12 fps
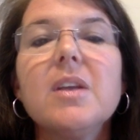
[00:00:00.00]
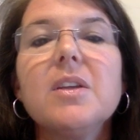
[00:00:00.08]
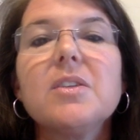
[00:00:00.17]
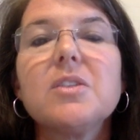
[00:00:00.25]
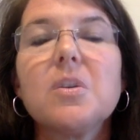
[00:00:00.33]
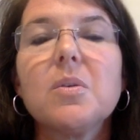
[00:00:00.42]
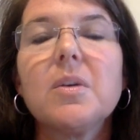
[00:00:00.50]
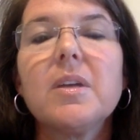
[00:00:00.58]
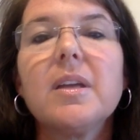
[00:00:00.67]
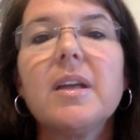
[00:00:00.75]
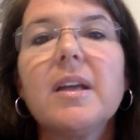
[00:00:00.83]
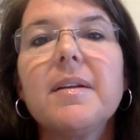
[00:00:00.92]
So
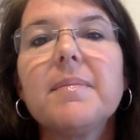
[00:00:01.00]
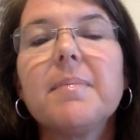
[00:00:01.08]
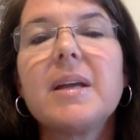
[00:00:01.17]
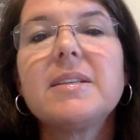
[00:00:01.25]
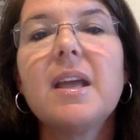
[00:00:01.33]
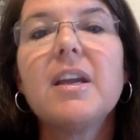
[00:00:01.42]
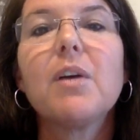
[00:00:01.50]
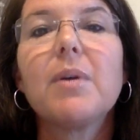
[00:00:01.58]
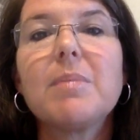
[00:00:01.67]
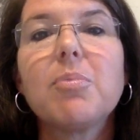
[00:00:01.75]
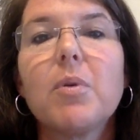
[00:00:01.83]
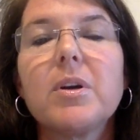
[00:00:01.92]
my
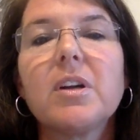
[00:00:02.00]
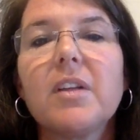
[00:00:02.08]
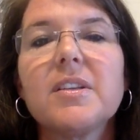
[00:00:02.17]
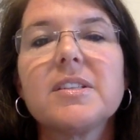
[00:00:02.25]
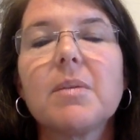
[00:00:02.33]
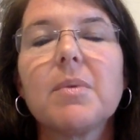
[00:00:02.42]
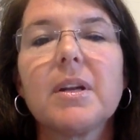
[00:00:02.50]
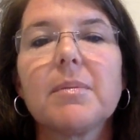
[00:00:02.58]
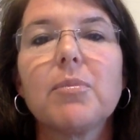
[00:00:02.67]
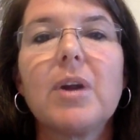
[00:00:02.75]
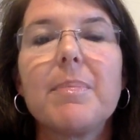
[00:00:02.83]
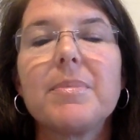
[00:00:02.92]
takeaway point in all this, I want to
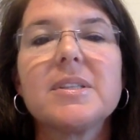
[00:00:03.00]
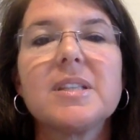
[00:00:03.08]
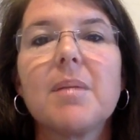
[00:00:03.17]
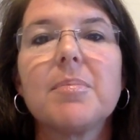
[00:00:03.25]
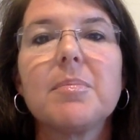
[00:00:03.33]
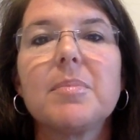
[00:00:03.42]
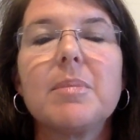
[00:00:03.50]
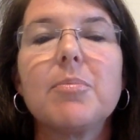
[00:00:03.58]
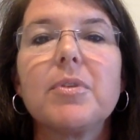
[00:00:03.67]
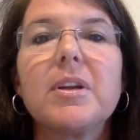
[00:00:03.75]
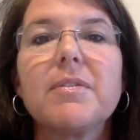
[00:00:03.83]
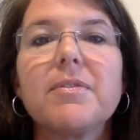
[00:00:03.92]
wrap this up and be
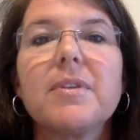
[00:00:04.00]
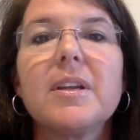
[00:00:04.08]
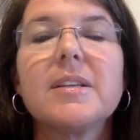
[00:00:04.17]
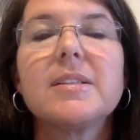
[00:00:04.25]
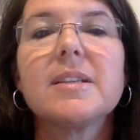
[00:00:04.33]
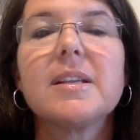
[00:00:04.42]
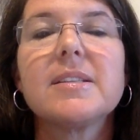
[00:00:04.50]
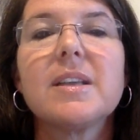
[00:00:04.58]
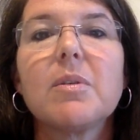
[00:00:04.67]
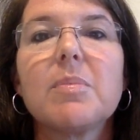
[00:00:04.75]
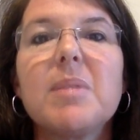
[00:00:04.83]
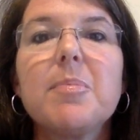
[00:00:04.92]
brief, is that
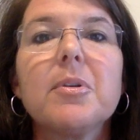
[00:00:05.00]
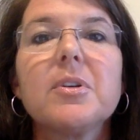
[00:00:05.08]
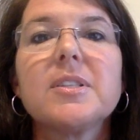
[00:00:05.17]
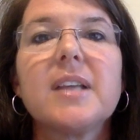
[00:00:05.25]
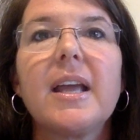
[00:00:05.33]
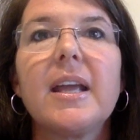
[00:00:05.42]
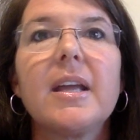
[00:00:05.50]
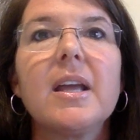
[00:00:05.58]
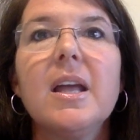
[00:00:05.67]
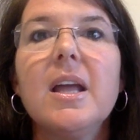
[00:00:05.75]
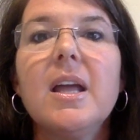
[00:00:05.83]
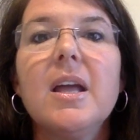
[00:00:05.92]
when people are saying,
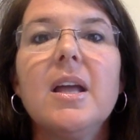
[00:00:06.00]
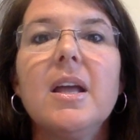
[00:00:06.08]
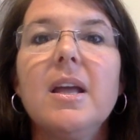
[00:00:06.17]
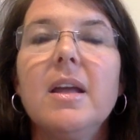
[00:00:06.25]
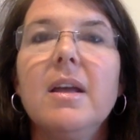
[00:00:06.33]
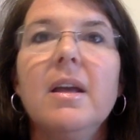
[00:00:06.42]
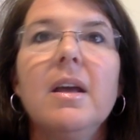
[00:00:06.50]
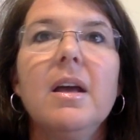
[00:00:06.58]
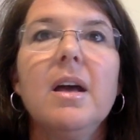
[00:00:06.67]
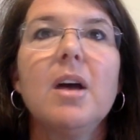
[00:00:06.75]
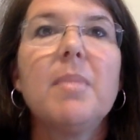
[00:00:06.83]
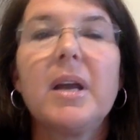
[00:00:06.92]

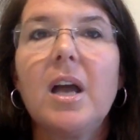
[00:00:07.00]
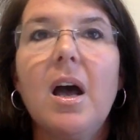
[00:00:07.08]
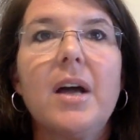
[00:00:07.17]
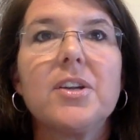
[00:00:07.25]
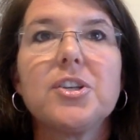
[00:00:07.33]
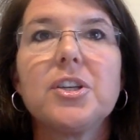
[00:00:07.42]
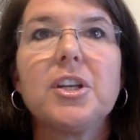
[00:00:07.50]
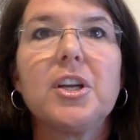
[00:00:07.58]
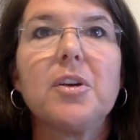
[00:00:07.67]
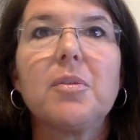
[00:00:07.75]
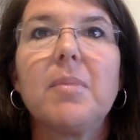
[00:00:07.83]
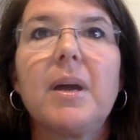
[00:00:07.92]
oh my gosh,
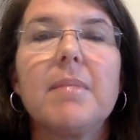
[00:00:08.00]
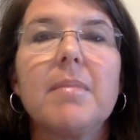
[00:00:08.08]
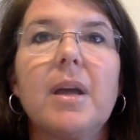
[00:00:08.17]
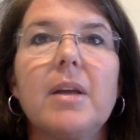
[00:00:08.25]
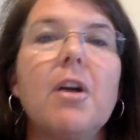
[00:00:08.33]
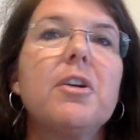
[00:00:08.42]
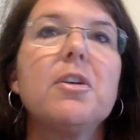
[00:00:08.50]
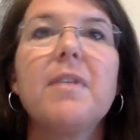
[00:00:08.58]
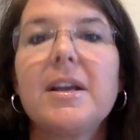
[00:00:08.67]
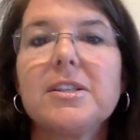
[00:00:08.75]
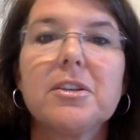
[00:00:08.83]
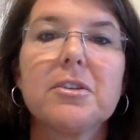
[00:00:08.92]
my
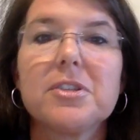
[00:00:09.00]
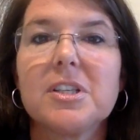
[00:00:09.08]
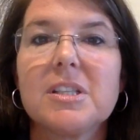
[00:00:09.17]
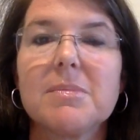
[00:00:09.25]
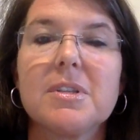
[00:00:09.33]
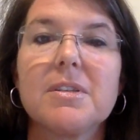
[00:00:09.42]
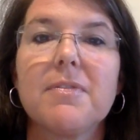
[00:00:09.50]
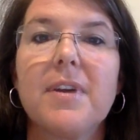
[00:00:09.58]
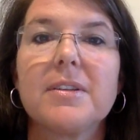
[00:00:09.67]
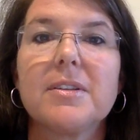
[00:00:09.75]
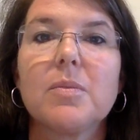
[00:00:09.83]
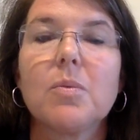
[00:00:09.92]
cardiovascular system is
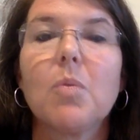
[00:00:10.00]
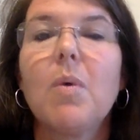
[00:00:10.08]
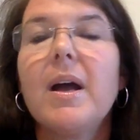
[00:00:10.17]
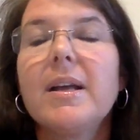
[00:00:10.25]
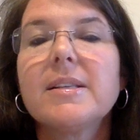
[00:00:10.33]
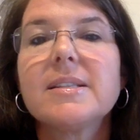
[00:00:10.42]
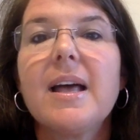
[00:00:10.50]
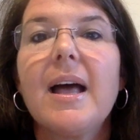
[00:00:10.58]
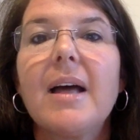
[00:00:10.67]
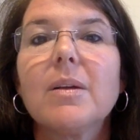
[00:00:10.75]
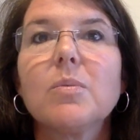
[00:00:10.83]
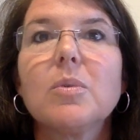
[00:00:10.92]
affected. Well, why is
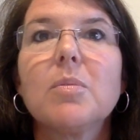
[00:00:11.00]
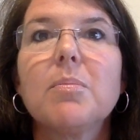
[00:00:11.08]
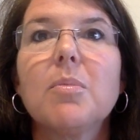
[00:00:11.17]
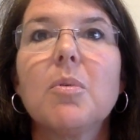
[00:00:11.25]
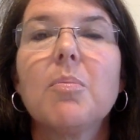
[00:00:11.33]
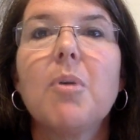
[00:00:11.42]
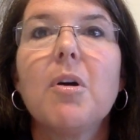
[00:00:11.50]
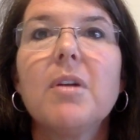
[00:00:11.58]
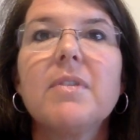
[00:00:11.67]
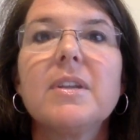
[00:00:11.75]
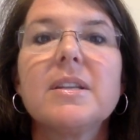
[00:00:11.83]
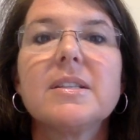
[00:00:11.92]
that? Well, part
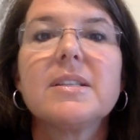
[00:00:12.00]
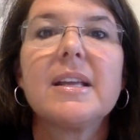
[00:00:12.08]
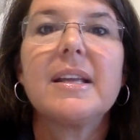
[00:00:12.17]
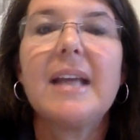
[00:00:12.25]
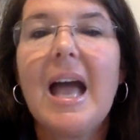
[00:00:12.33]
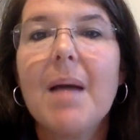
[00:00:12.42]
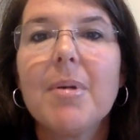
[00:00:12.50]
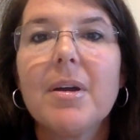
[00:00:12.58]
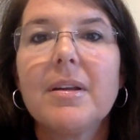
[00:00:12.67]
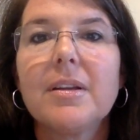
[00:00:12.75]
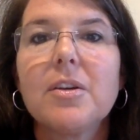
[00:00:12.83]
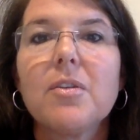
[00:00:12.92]
of it is that
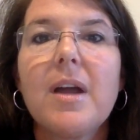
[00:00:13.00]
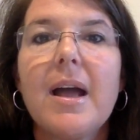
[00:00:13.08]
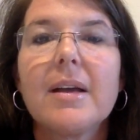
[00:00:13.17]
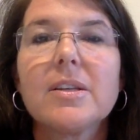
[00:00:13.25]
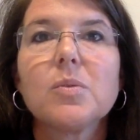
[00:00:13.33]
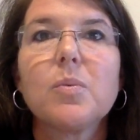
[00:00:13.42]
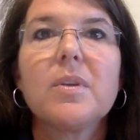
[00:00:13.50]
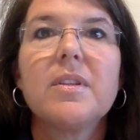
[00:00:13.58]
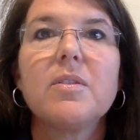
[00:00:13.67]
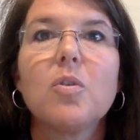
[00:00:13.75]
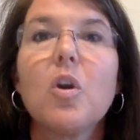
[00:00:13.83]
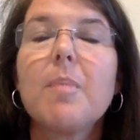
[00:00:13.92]
GABA interacts with
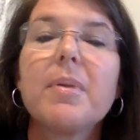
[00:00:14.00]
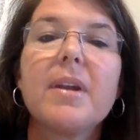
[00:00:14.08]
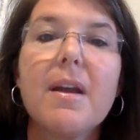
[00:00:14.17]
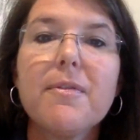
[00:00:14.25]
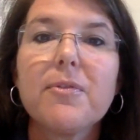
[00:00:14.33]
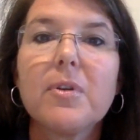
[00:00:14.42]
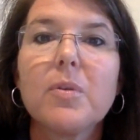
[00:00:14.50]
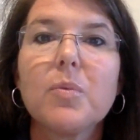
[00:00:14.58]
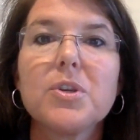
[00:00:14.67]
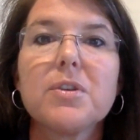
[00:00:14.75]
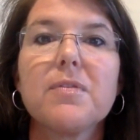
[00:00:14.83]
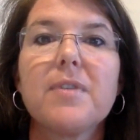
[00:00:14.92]
norepinephrine,
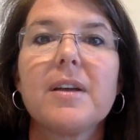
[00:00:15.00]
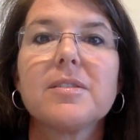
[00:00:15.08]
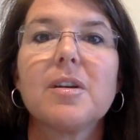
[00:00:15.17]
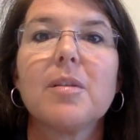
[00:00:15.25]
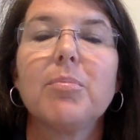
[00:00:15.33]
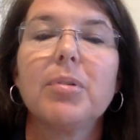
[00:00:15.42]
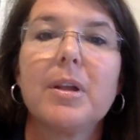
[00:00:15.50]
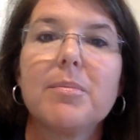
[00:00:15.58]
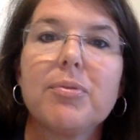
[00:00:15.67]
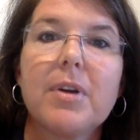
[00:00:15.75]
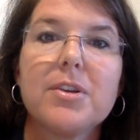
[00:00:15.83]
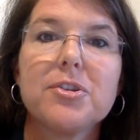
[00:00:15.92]
which affects our blood
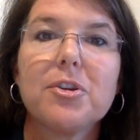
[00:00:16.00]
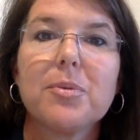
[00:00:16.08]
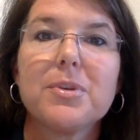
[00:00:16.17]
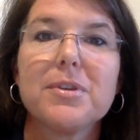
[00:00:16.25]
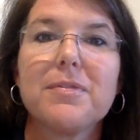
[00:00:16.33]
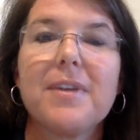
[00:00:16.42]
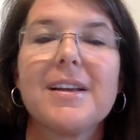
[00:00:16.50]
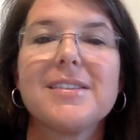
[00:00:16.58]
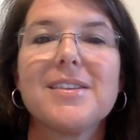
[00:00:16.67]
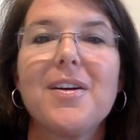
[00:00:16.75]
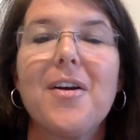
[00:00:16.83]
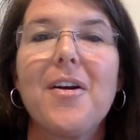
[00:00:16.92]
pressure, which
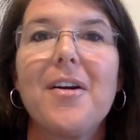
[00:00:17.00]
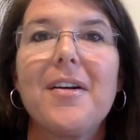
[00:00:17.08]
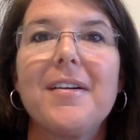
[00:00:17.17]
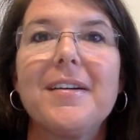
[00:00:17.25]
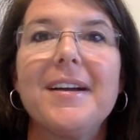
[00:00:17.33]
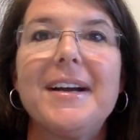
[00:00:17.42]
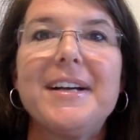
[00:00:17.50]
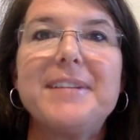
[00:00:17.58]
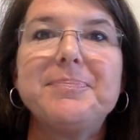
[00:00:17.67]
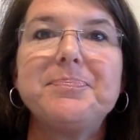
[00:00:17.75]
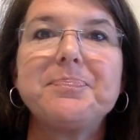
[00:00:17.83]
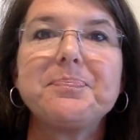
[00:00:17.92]
affects our
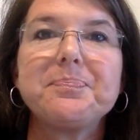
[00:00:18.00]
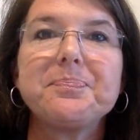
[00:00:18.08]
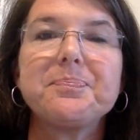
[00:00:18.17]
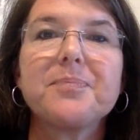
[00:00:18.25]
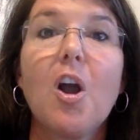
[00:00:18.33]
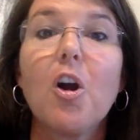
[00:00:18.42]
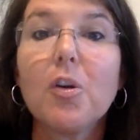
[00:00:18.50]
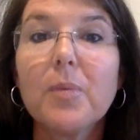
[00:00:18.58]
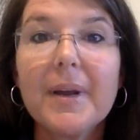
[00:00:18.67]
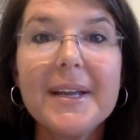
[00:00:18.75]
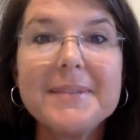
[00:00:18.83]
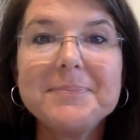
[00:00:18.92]
heart
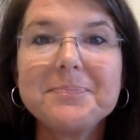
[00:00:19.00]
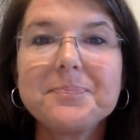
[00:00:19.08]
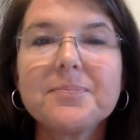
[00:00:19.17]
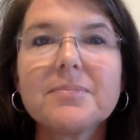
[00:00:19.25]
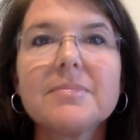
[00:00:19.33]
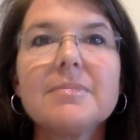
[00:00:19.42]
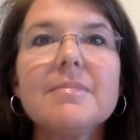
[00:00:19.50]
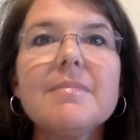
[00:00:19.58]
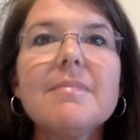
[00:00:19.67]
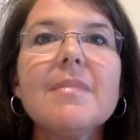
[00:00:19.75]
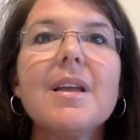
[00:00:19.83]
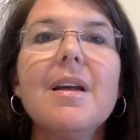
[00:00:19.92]
rate.
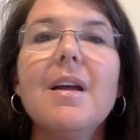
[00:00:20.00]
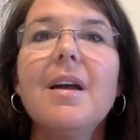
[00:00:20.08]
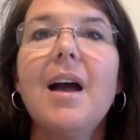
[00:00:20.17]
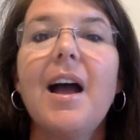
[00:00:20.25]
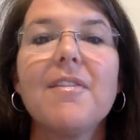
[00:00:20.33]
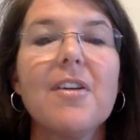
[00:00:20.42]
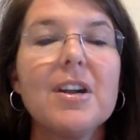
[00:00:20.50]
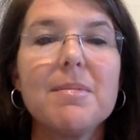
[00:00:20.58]
I've already